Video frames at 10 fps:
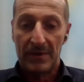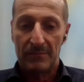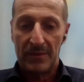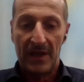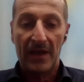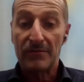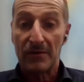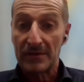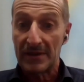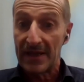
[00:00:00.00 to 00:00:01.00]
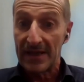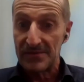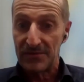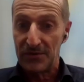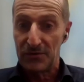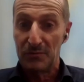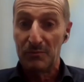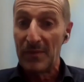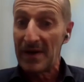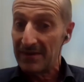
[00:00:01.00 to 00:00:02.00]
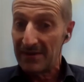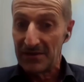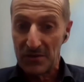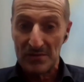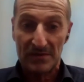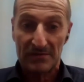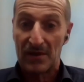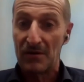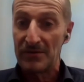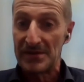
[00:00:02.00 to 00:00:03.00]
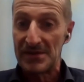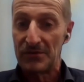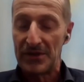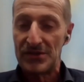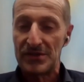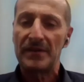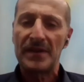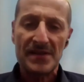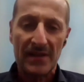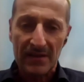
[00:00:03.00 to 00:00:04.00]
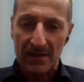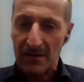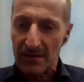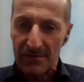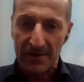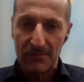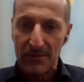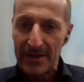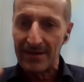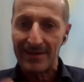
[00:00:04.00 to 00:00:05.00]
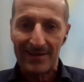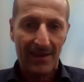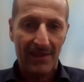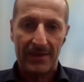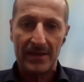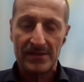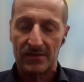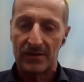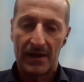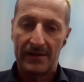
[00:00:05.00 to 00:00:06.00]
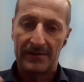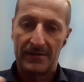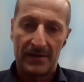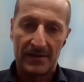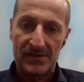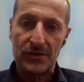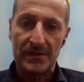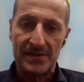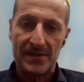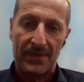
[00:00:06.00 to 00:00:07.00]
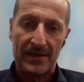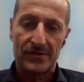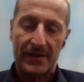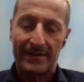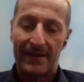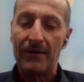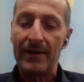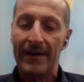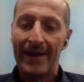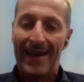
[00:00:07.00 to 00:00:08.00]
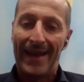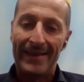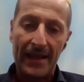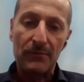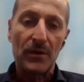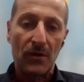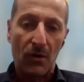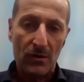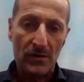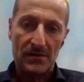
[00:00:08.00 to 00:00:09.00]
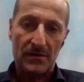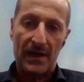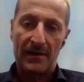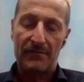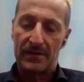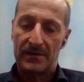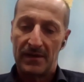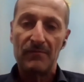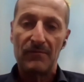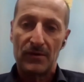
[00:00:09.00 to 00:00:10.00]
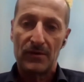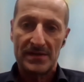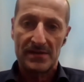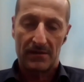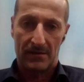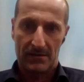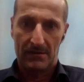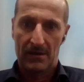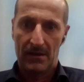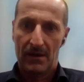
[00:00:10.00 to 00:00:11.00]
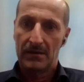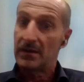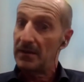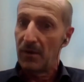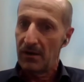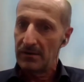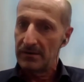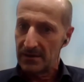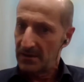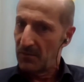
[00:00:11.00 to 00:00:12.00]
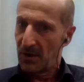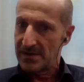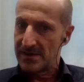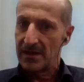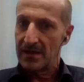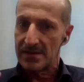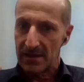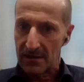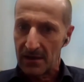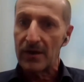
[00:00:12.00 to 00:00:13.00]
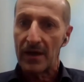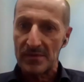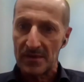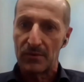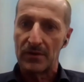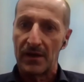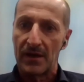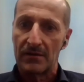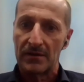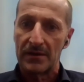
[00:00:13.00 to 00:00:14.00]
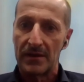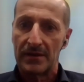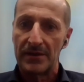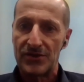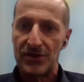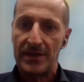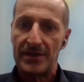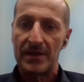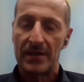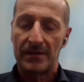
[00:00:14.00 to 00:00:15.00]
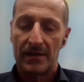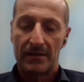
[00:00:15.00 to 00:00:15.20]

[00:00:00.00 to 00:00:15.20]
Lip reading: behave over the next few months in terms of the COVID situation? So there's a lot of weak things or uncertain things right now, and that will also have an influence on the demand signals that OEMs are putting out in the chain, and